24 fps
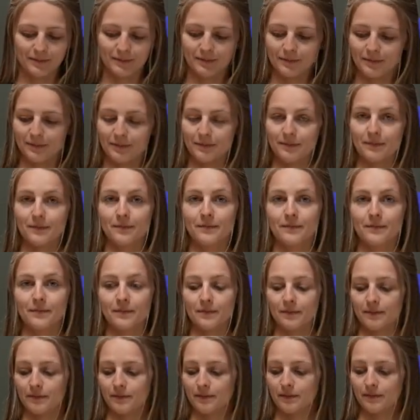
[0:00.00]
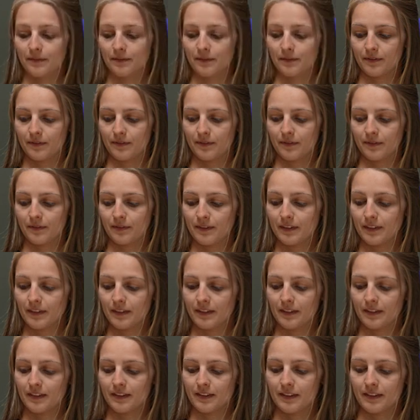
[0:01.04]

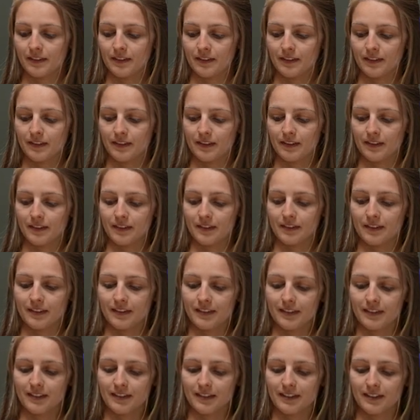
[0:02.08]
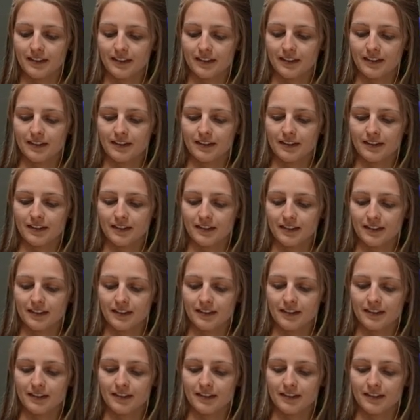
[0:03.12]
[no speech]